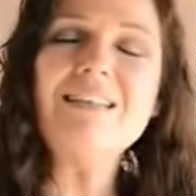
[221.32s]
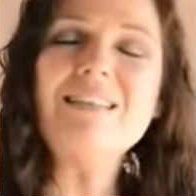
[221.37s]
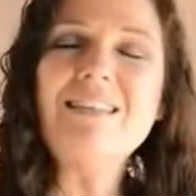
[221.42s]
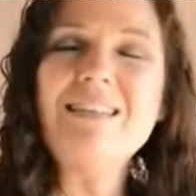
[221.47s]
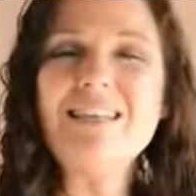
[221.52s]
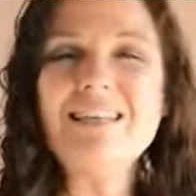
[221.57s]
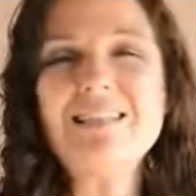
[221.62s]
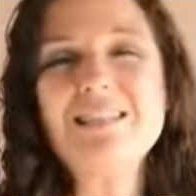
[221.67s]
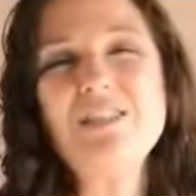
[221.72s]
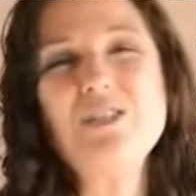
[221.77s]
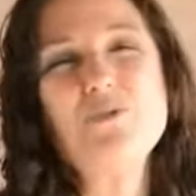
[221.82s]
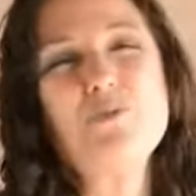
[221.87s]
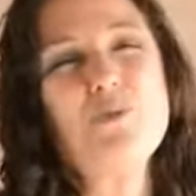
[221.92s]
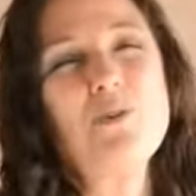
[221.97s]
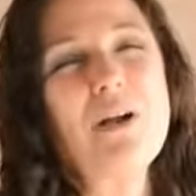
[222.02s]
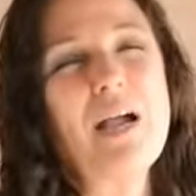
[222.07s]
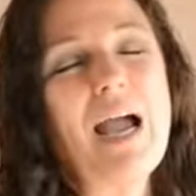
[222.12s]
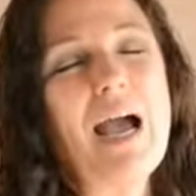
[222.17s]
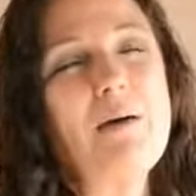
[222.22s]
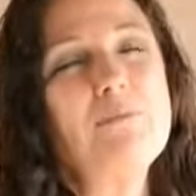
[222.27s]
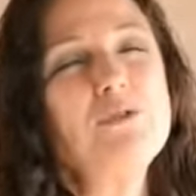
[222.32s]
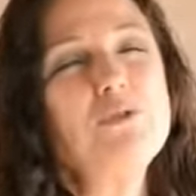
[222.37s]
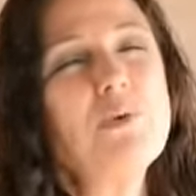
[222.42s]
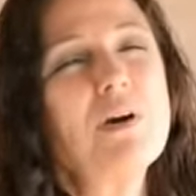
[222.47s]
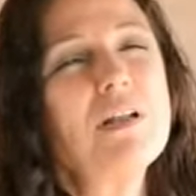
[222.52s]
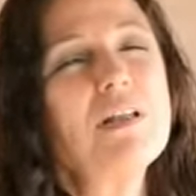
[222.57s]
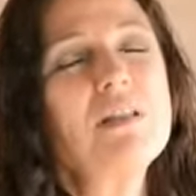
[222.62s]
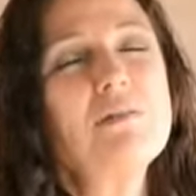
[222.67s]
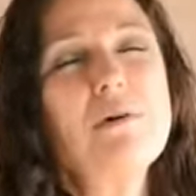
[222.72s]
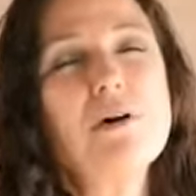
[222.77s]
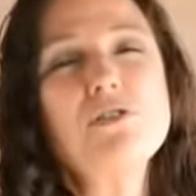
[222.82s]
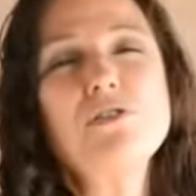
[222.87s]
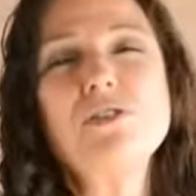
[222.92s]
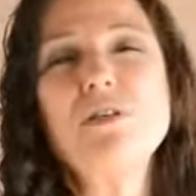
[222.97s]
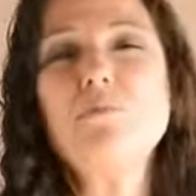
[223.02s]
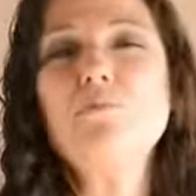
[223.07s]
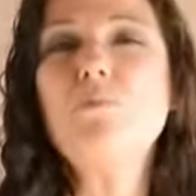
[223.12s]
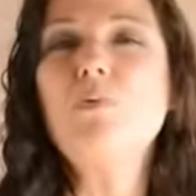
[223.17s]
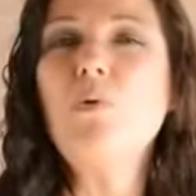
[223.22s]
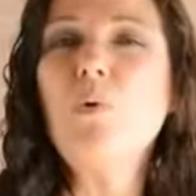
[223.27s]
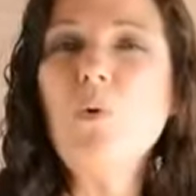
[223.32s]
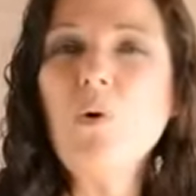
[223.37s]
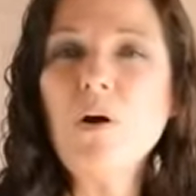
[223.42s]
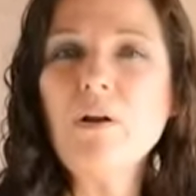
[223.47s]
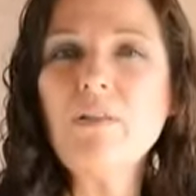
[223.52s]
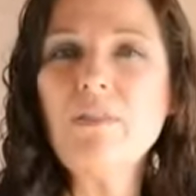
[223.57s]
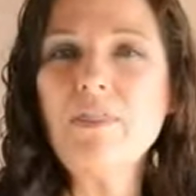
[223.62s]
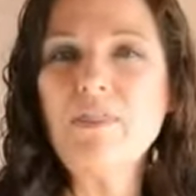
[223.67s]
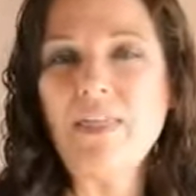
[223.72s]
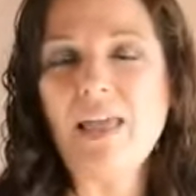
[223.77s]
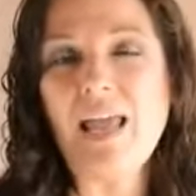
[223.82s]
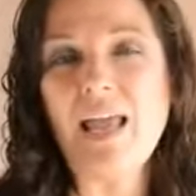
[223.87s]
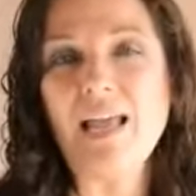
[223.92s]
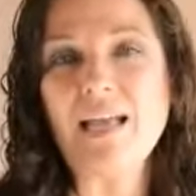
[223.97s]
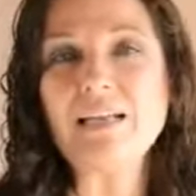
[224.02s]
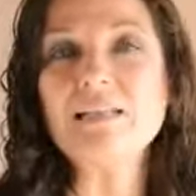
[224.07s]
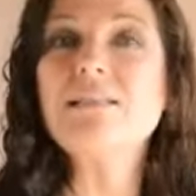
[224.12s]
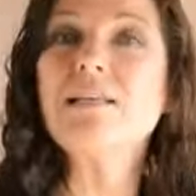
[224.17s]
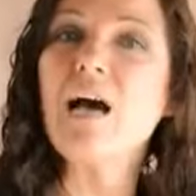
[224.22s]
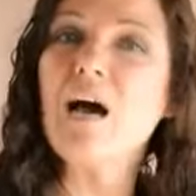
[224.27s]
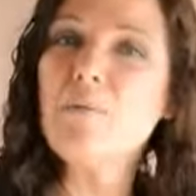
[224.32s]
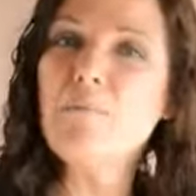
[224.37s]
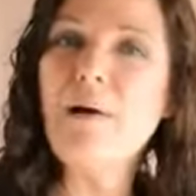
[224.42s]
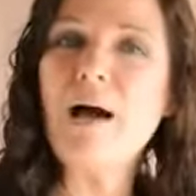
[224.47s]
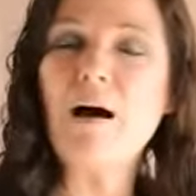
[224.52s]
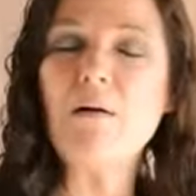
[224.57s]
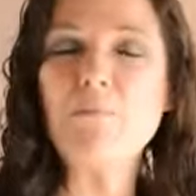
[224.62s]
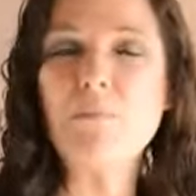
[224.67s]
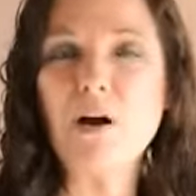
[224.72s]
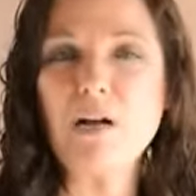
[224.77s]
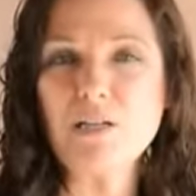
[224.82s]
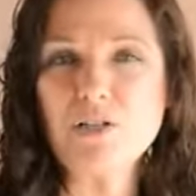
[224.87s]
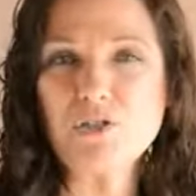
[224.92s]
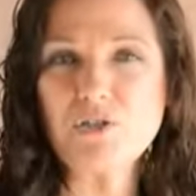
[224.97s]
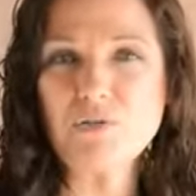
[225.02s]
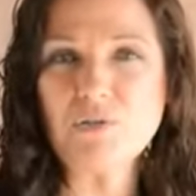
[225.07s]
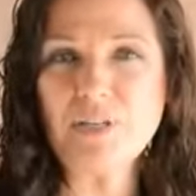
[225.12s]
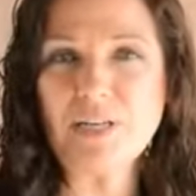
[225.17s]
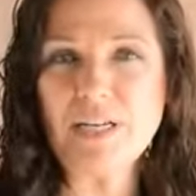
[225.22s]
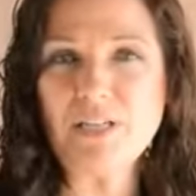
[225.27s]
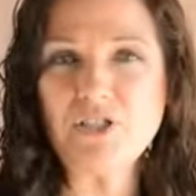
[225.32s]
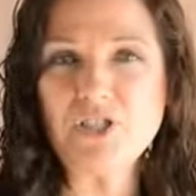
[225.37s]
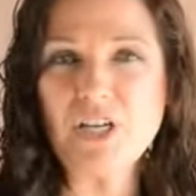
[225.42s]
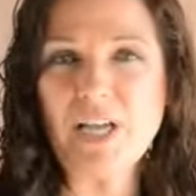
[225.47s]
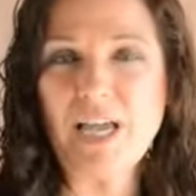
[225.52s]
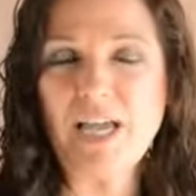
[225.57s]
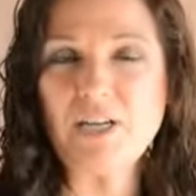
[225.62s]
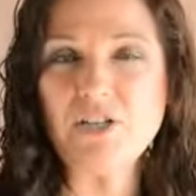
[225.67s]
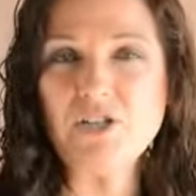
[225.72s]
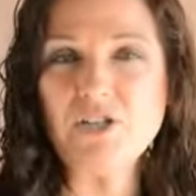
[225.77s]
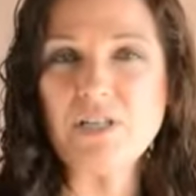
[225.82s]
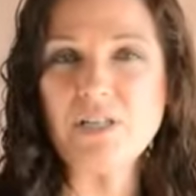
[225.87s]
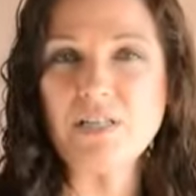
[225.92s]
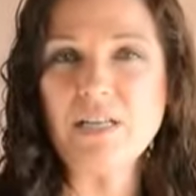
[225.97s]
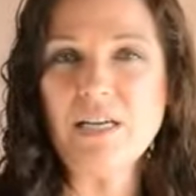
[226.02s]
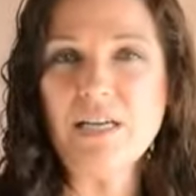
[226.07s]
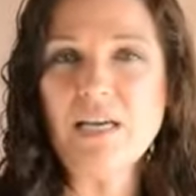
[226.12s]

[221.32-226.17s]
This is perhaps one of the most important things about Montessori education.